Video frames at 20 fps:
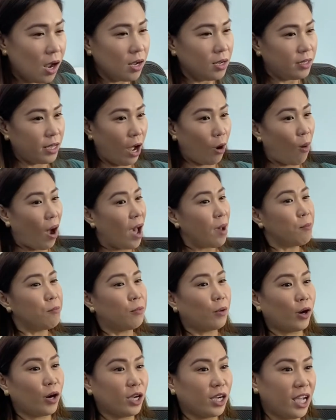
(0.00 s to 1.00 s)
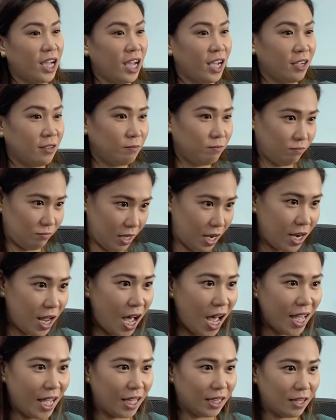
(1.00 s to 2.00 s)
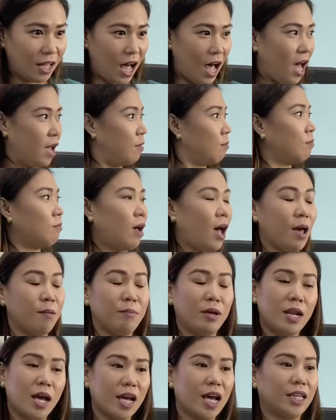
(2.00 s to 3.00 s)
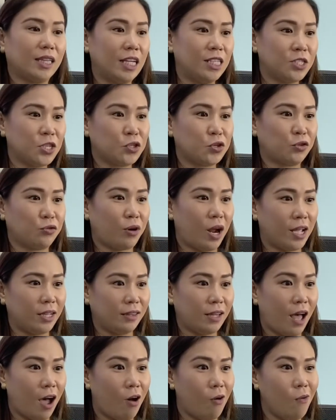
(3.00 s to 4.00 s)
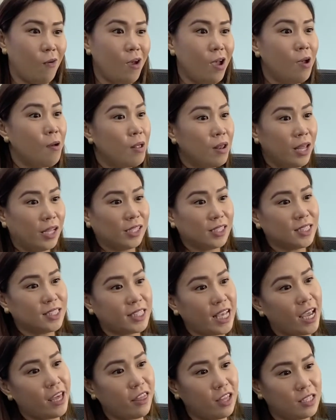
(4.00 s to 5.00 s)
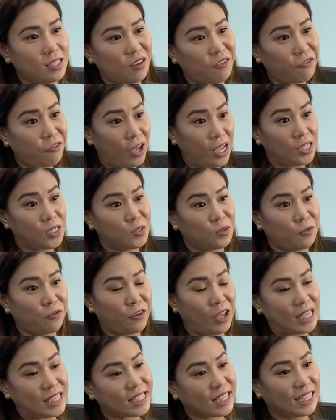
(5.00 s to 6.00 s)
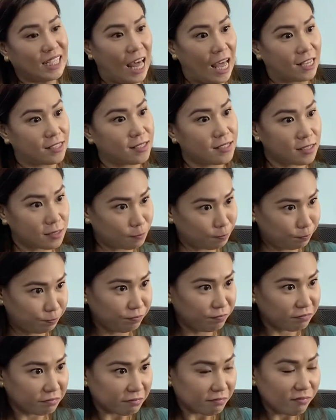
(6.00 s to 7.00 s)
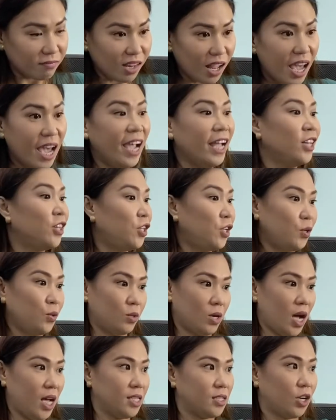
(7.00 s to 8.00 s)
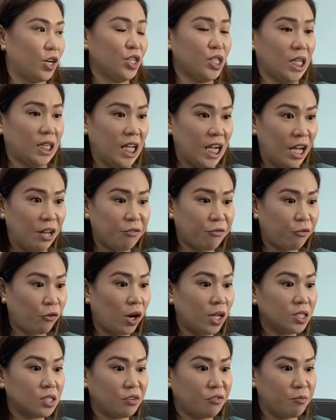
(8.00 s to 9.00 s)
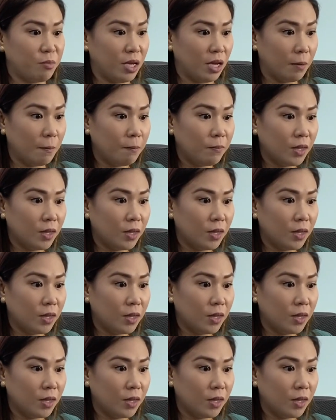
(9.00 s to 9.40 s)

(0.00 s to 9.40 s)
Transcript: Now, I'm working in Hayat. I'm in a Hayat Institute right now. Let us say this is a face-to-face class. And you guys are sitting in front of me.